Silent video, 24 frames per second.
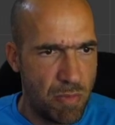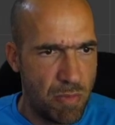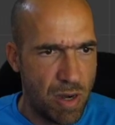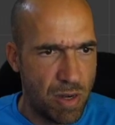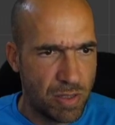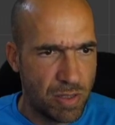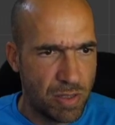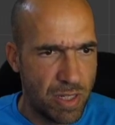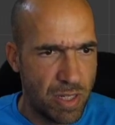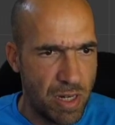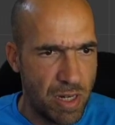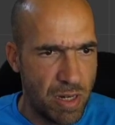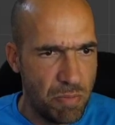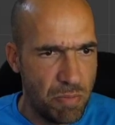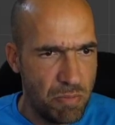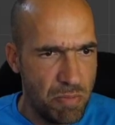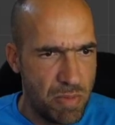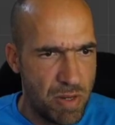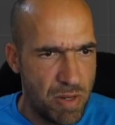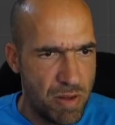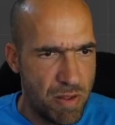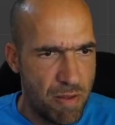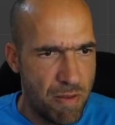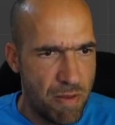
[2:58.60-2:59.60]
Mark
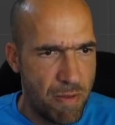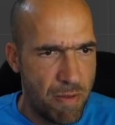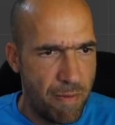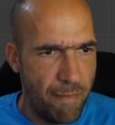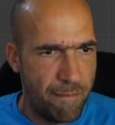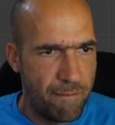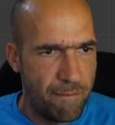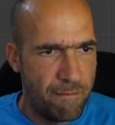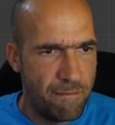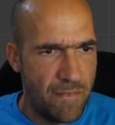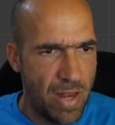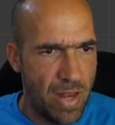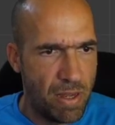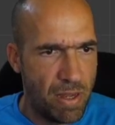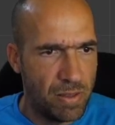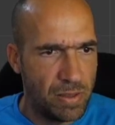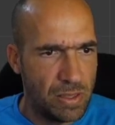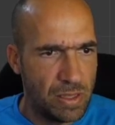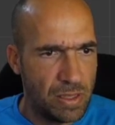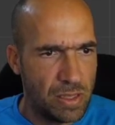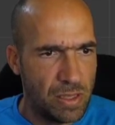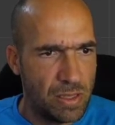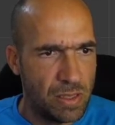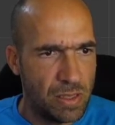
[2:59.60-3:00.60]
seam. Yeah,
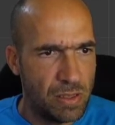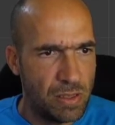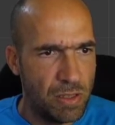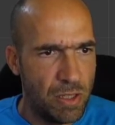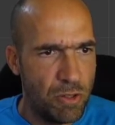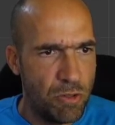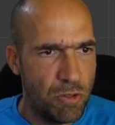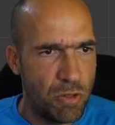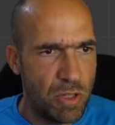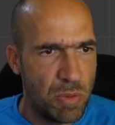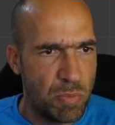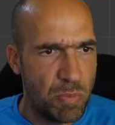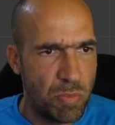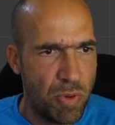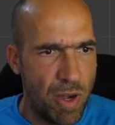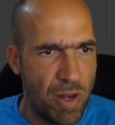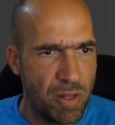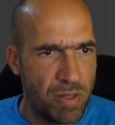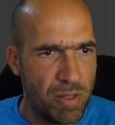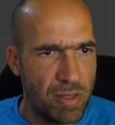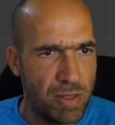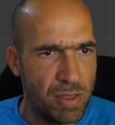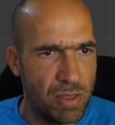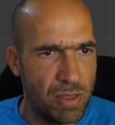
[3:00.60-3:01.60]
this should
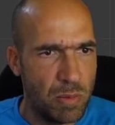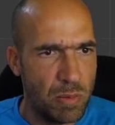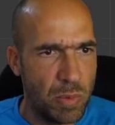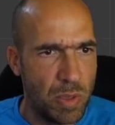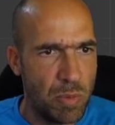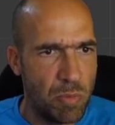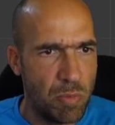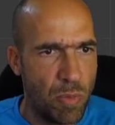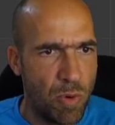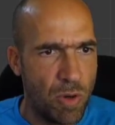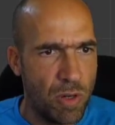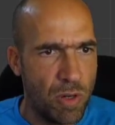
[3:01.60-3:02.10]
spread it a little bit